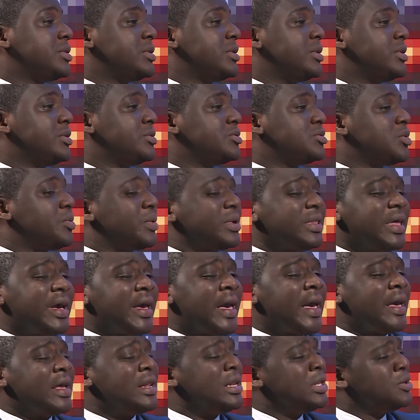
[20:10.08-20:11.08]
So whether
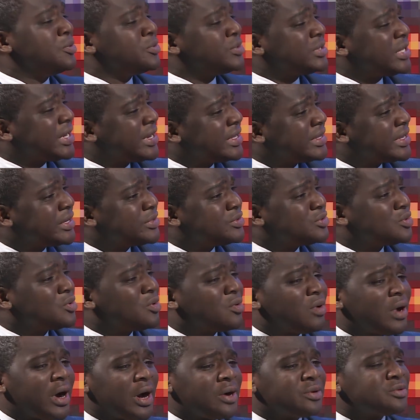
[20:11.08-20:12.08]
her lieutenants
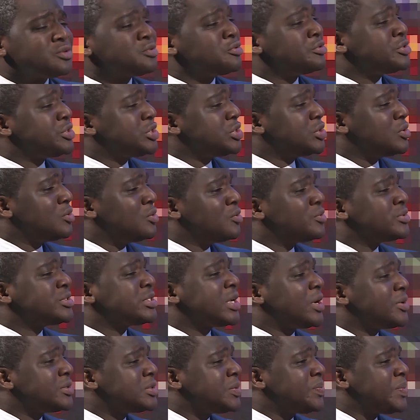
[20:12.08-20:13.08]
go out or she goes
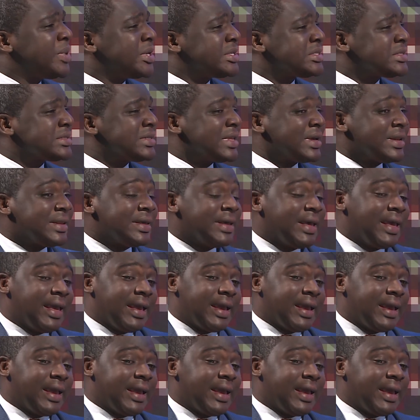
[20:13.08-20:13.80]
out personally.